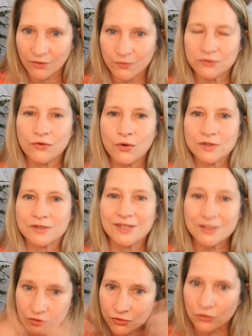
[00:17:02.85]
that was focused,
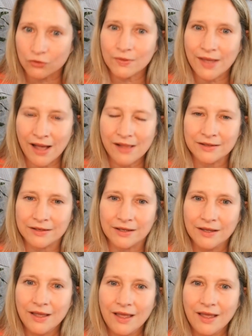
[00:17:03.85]
this is her reality.